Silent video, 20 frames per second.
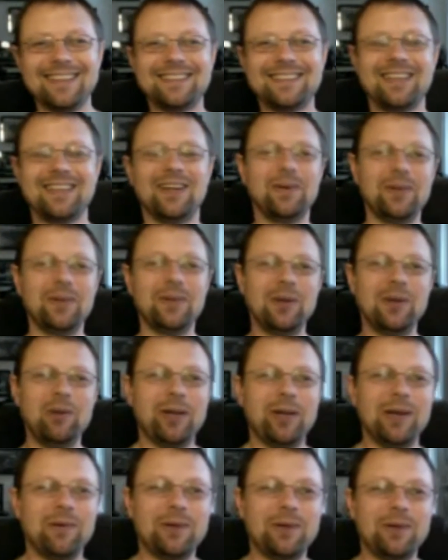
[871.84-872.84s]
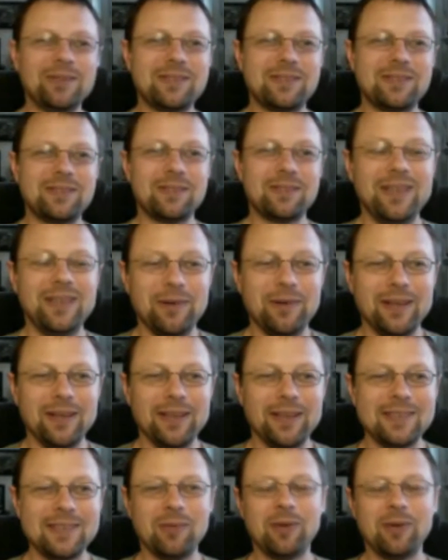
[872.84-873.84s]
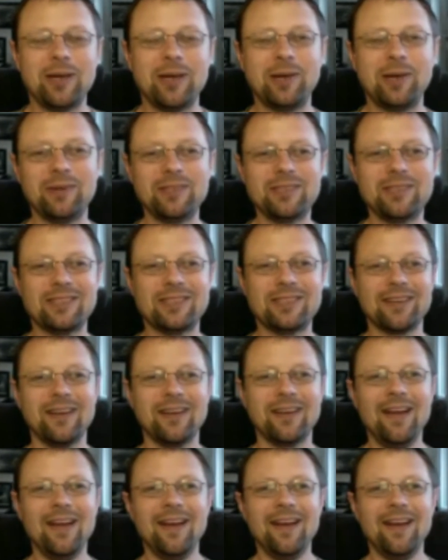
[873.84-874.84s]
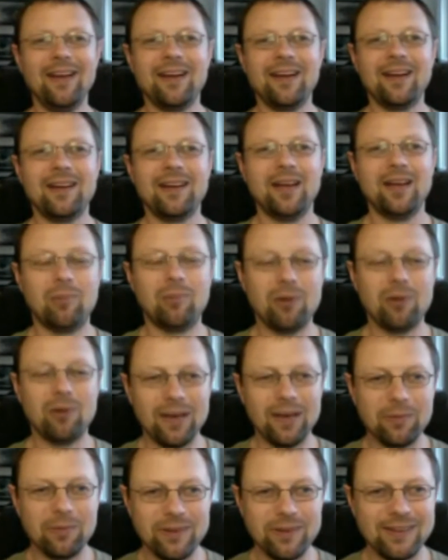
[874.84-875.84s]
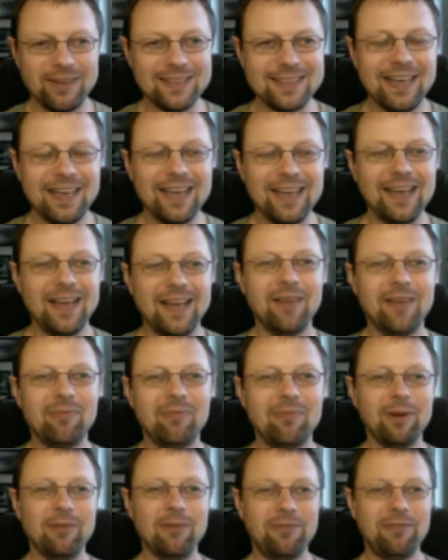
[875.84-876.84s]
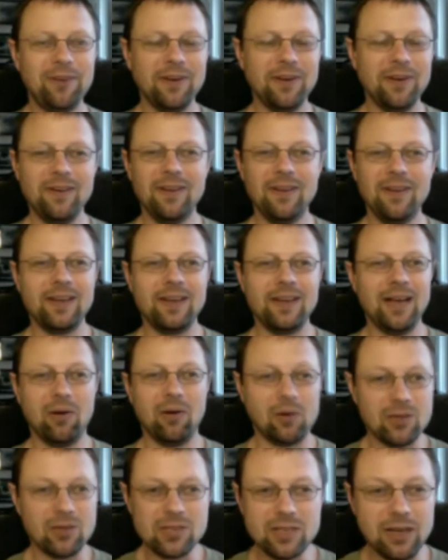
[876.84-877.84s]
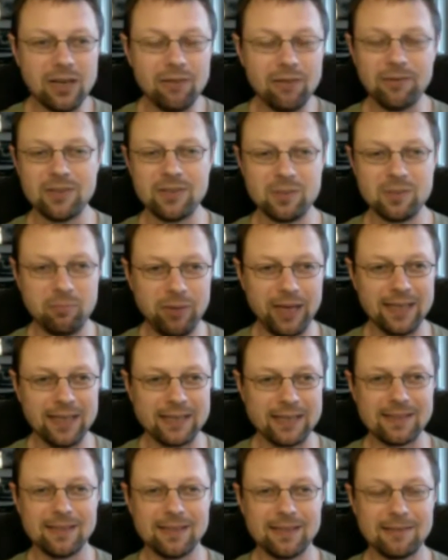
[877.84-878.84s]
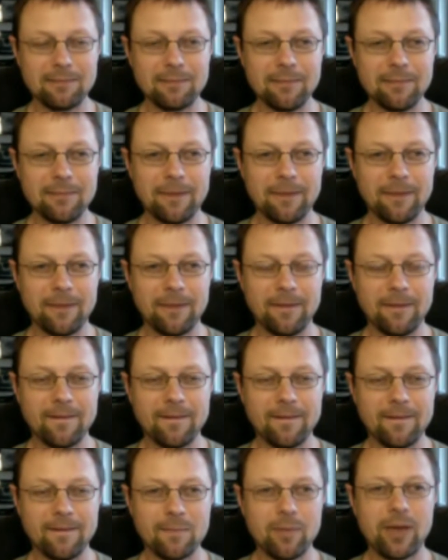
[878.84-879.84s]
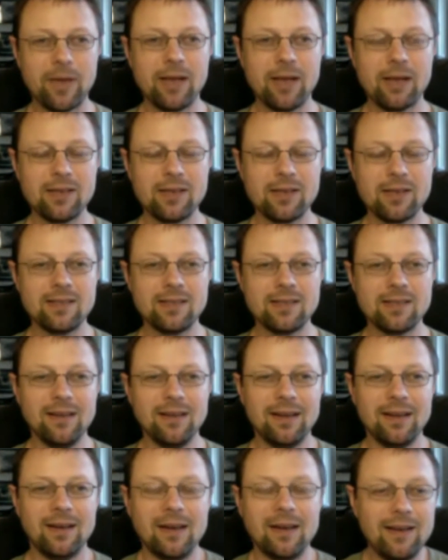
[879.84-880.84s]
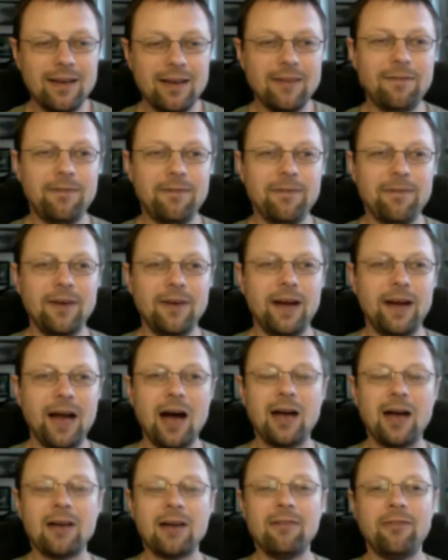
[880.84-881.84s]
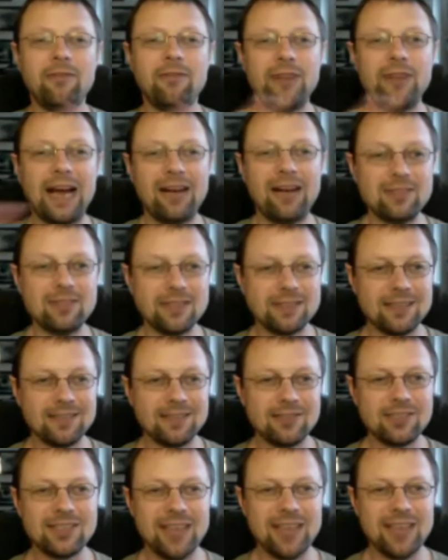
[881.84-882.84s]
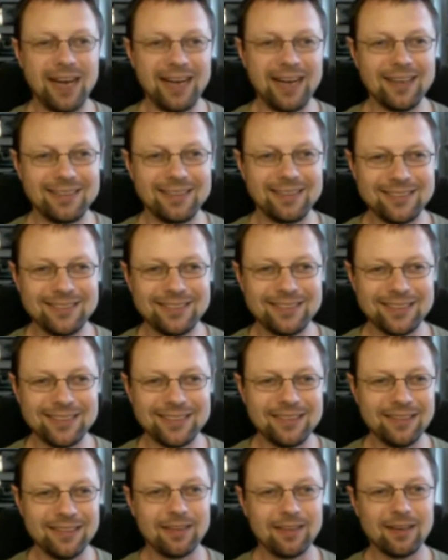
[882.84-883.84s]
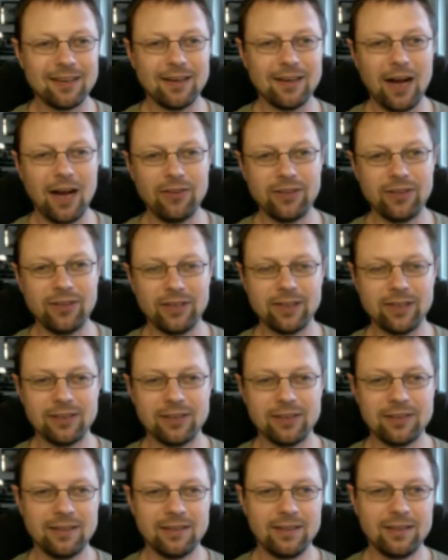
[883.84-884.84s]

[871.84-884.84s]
So nobody wants to deal with us. Nobody wants to collaborate with us if we feel that our stuff is the best. Because if out of thousands of styles that are out there,